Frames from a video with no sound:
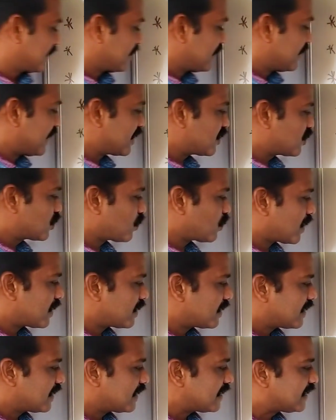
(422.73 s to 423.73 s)
Next
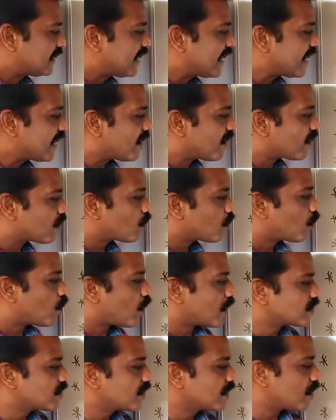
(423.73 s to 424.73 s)
one, they are
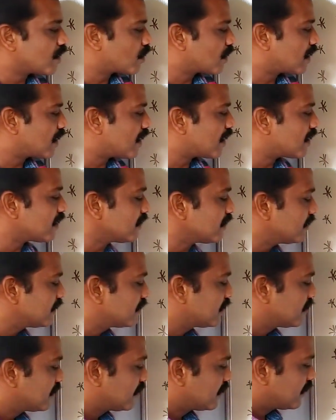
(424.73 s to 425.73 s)
washing our car.
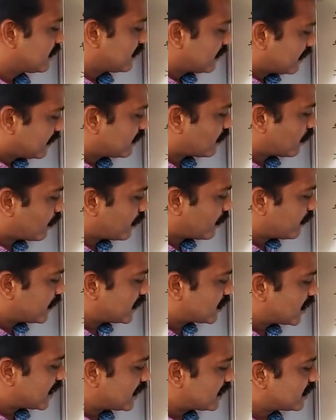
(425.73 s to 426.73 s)
Now when we
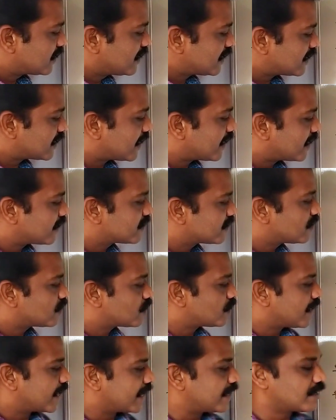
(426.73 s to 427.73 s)
change this sentence into
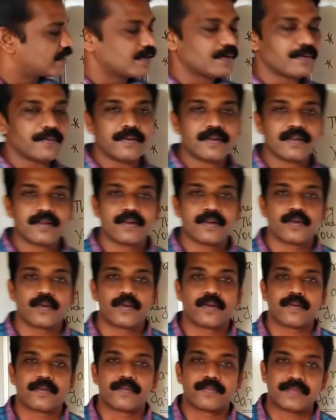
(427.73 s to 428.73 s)
negative,
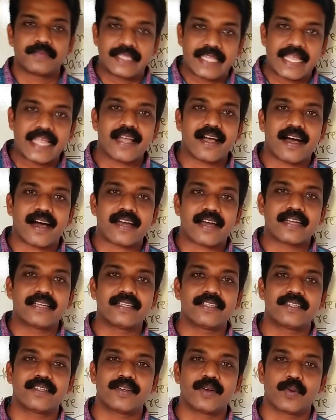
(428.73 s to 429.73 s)
they
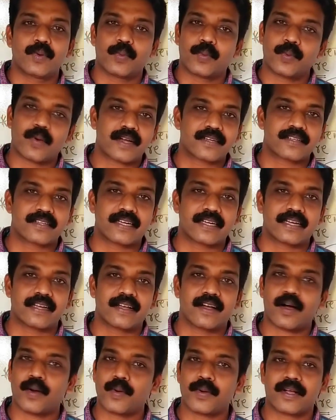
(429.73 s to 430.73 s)
aren't washing
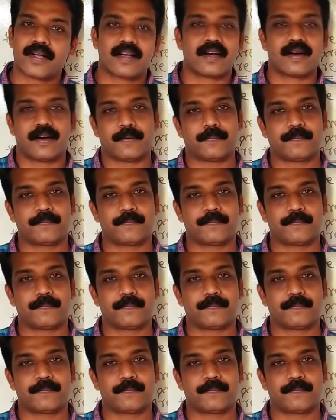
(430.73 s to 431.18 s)
our car.